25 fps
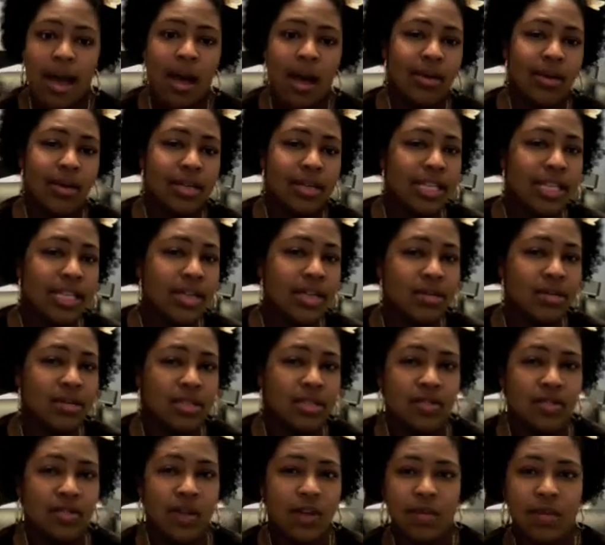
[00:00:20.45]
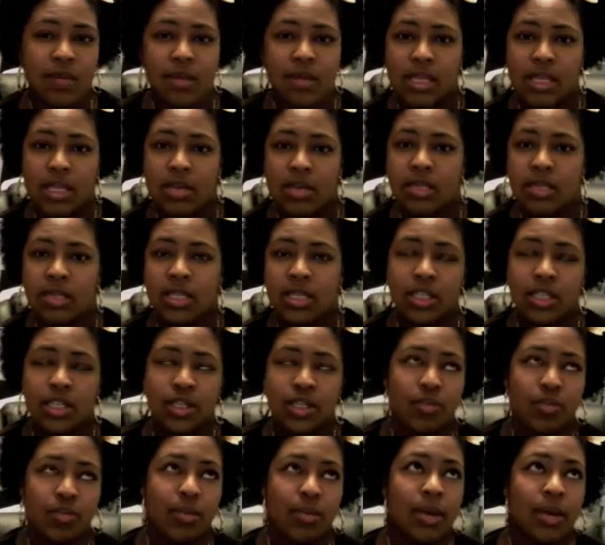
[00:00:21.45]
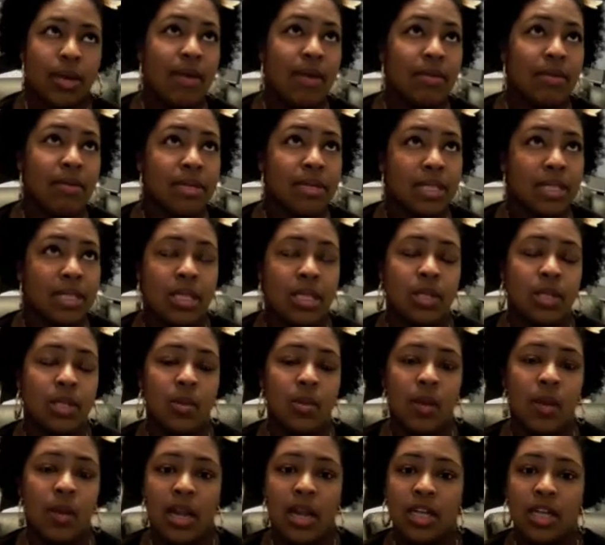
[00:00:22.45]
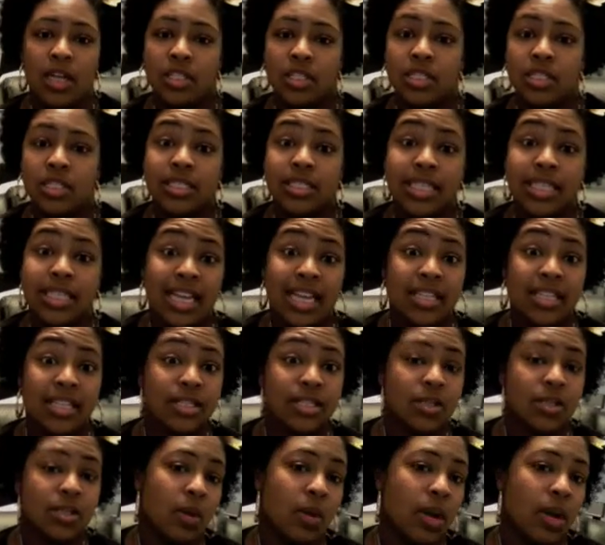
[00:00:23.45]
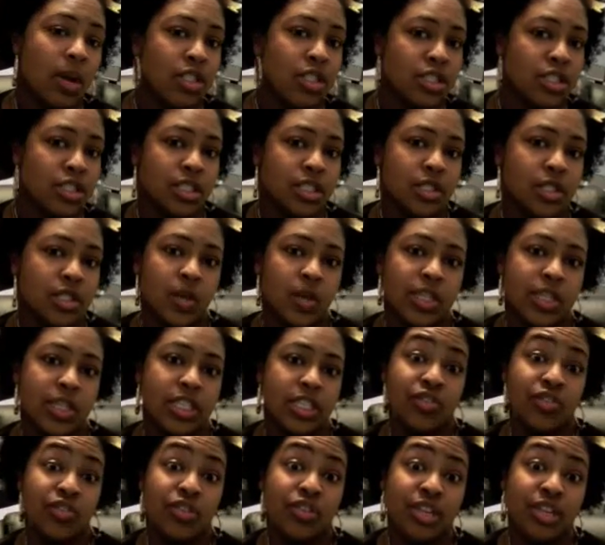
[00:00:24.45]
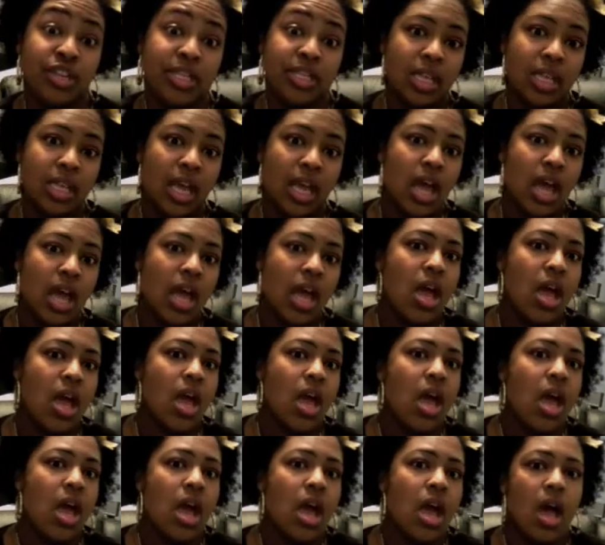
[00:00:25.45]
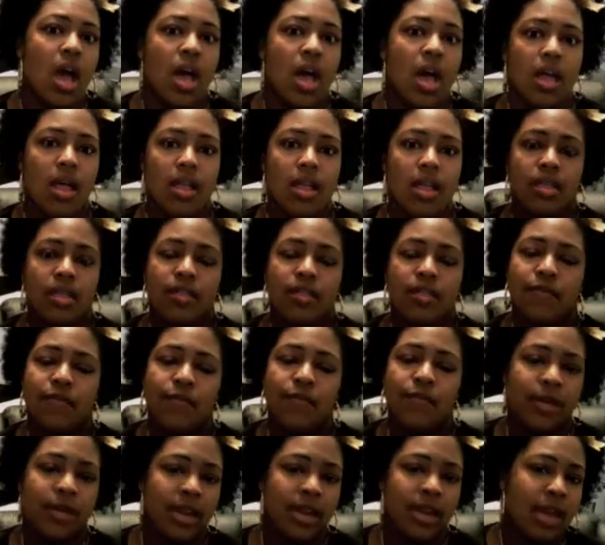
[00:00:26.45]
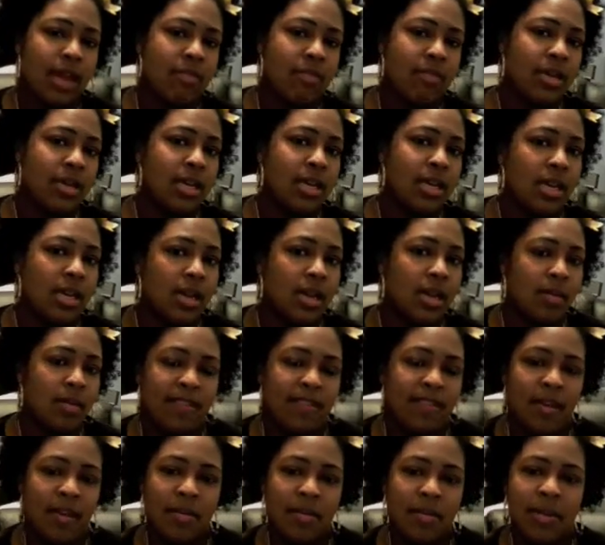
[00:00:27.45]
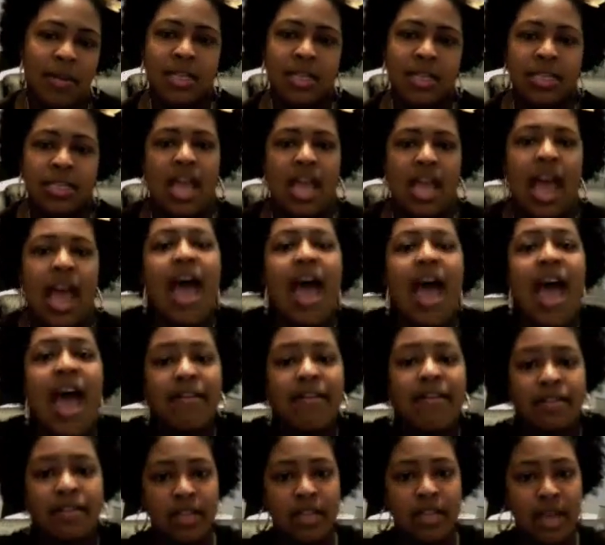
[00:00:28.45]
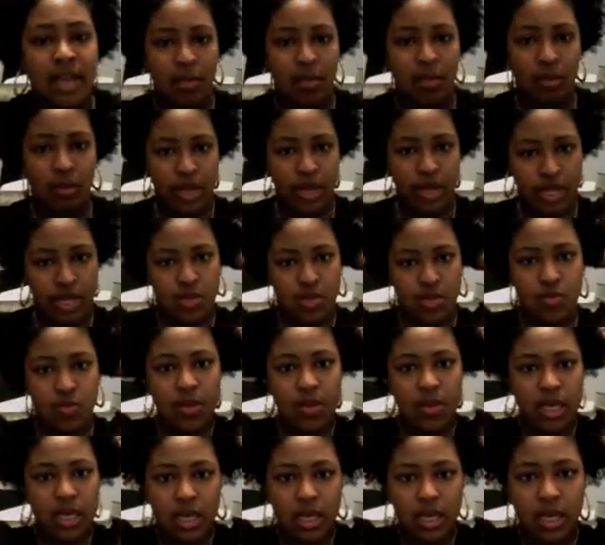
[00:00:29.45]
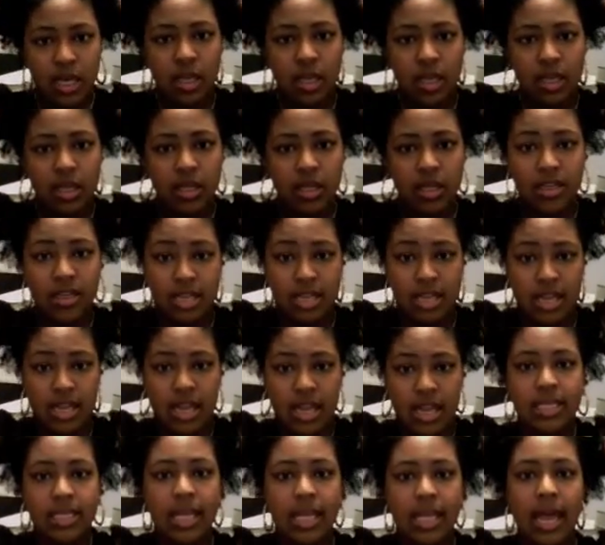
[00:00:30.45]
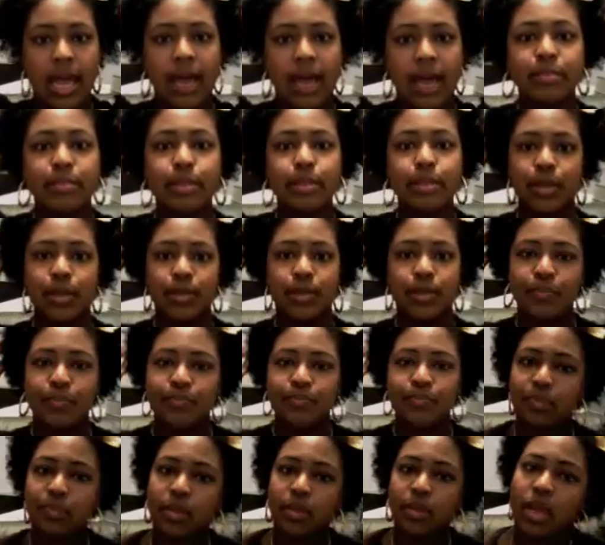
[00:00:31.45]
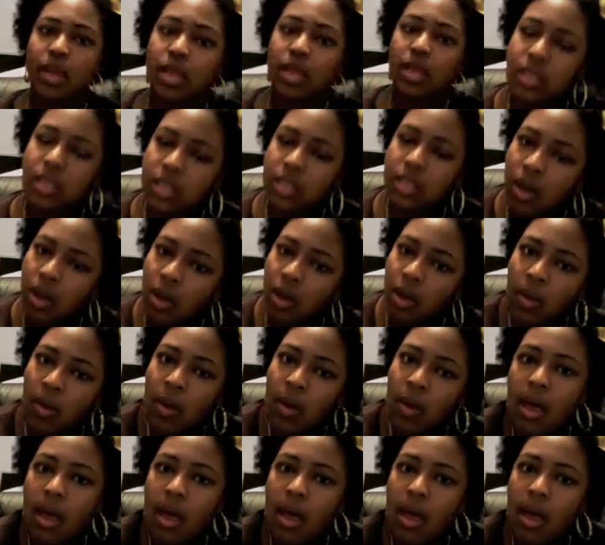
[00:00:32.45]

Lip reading: it's a little discrepancy on this issue, but I would say to about 110 to 120 degrees. The food cannot be heated above that because after that point you kill the enzymes. So